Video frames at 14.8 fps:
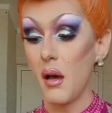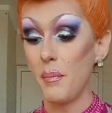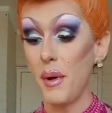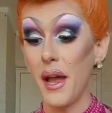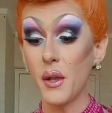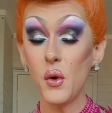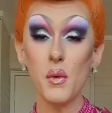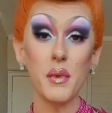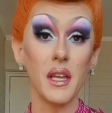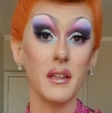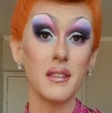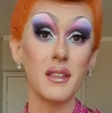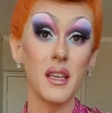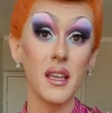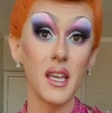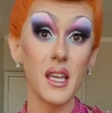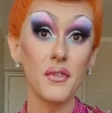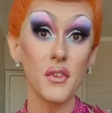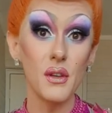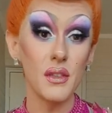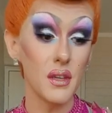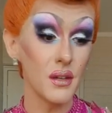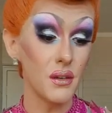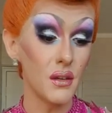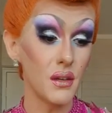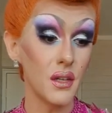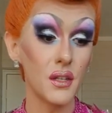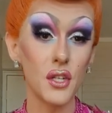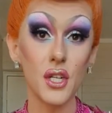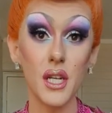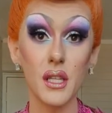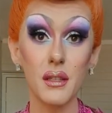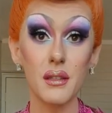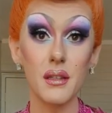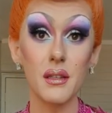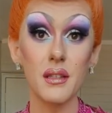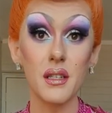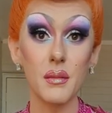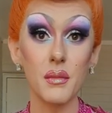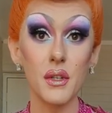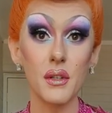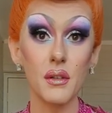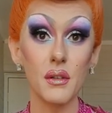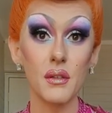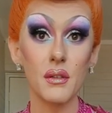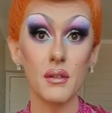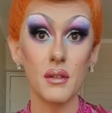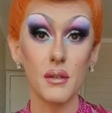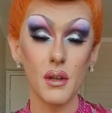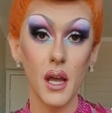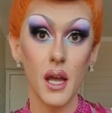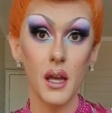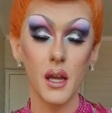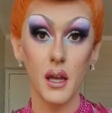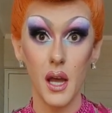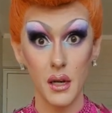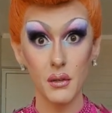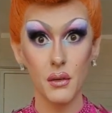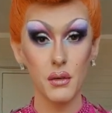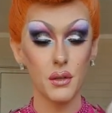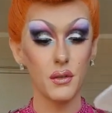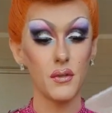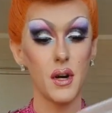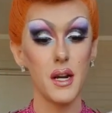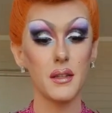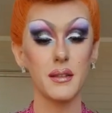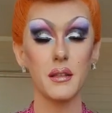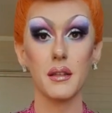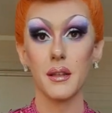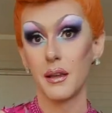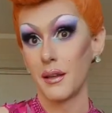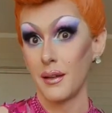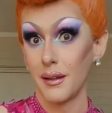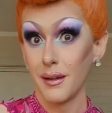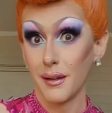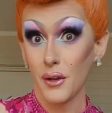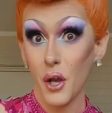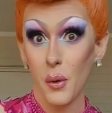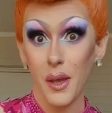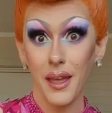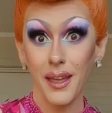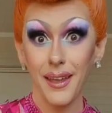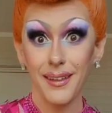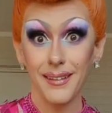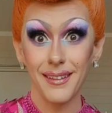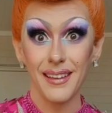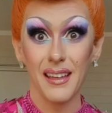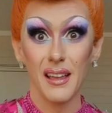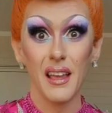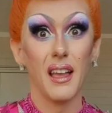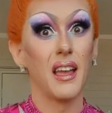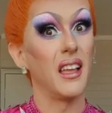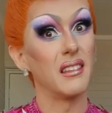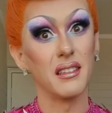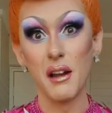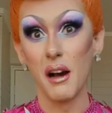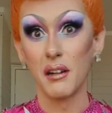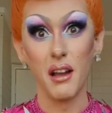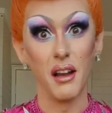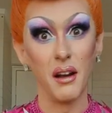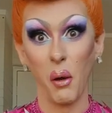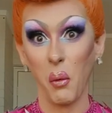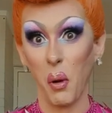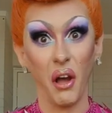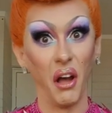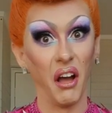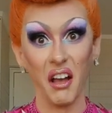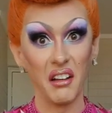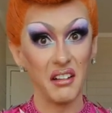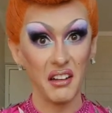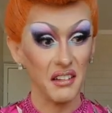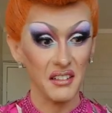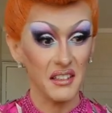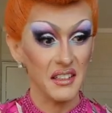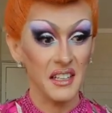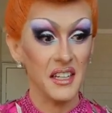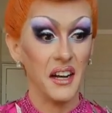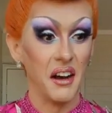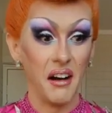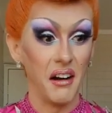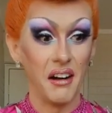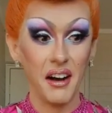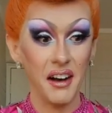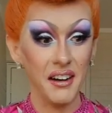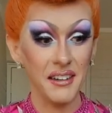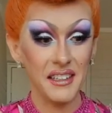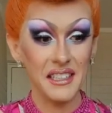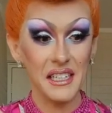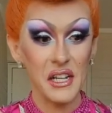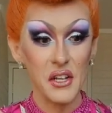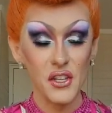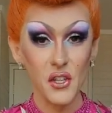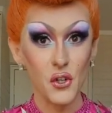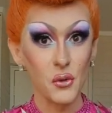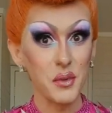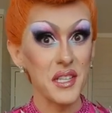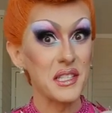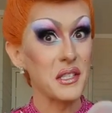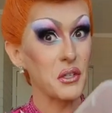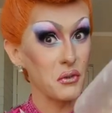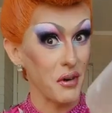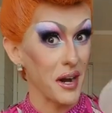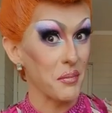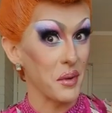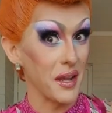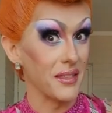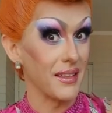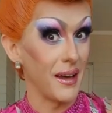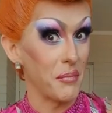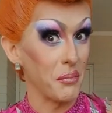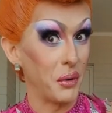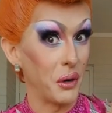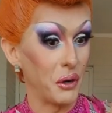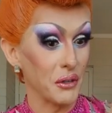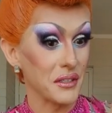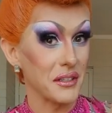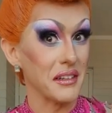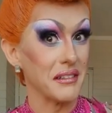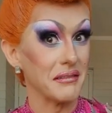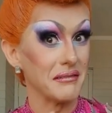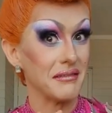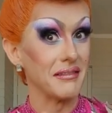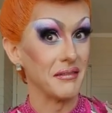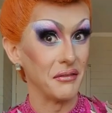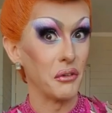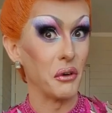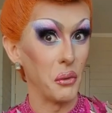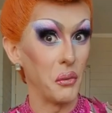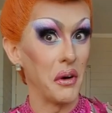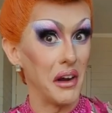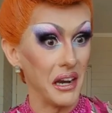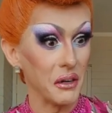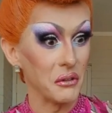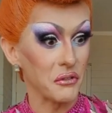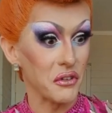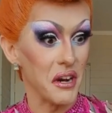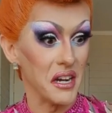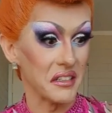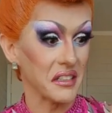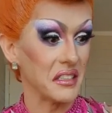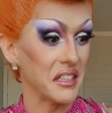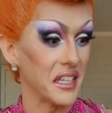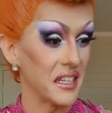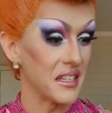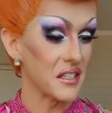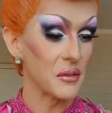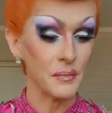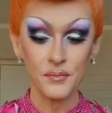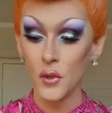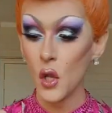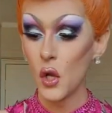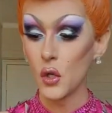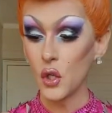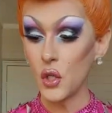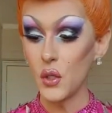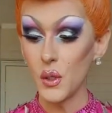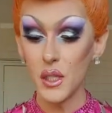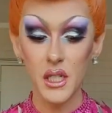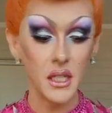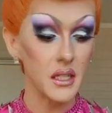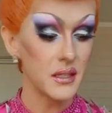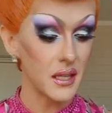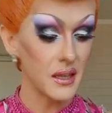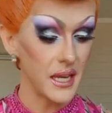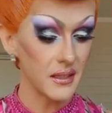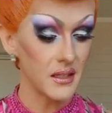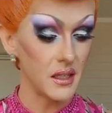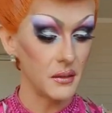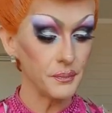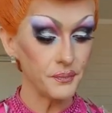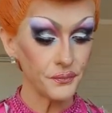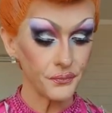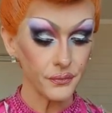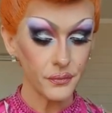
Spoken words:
By all means, if you think you can cheat the system and use uncooked rice, go ahead. It's not going to work. Oh, you'll be scraping that pot for a while trying to clean it. Cool, so that's in.